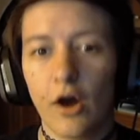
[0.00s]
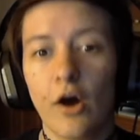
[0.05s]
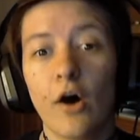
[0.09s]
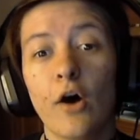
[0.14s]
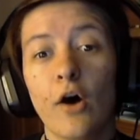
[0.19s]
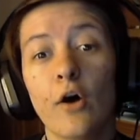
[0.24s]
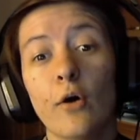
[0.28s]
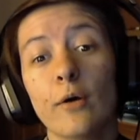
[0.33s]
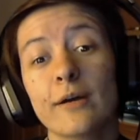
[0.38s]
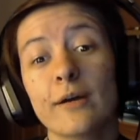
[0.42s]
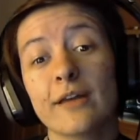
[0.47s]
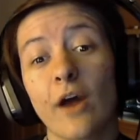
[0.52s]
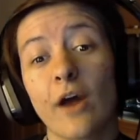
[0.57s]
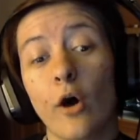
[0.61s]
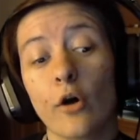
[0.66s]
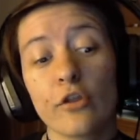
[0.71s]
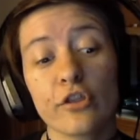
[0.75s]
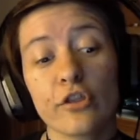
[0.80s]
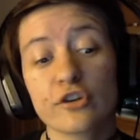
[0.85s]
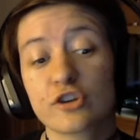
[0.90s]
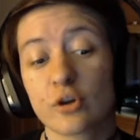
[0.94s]
Oh,
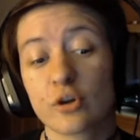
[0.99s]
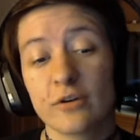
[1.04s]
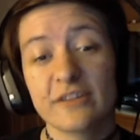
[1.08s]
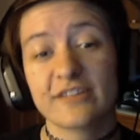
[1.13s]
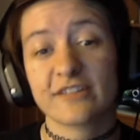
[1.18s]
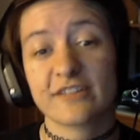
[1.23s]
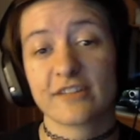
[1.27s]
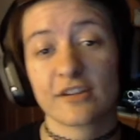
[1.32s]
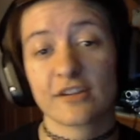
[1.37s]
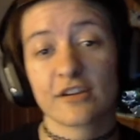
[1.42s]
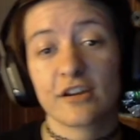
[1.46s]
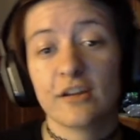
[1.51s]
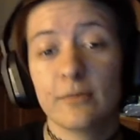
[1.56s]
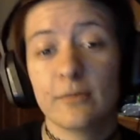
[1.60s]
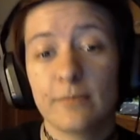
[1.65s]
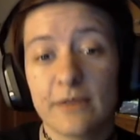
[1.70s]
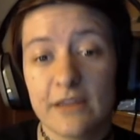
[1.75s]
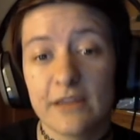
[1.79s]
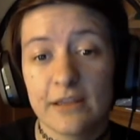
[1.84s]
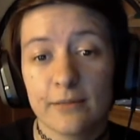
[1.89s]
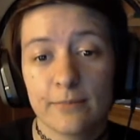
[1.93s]
all the choices are
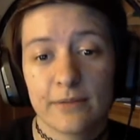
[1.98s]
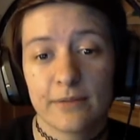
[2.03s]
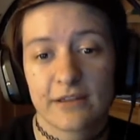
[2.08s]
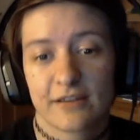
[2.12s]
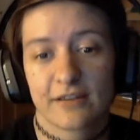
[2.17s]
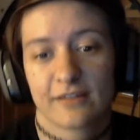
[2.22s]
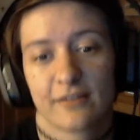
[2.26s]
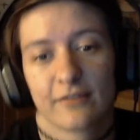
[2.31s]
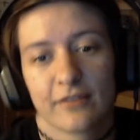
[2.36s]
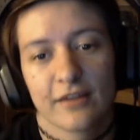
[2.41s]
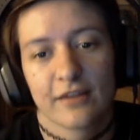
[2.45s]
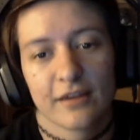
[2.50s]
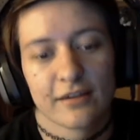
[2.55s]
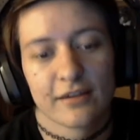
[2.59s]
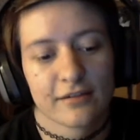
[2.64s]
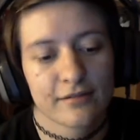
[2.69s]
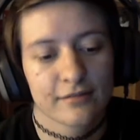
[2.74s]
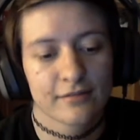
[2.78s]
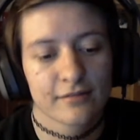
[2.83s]
gonna be because of this.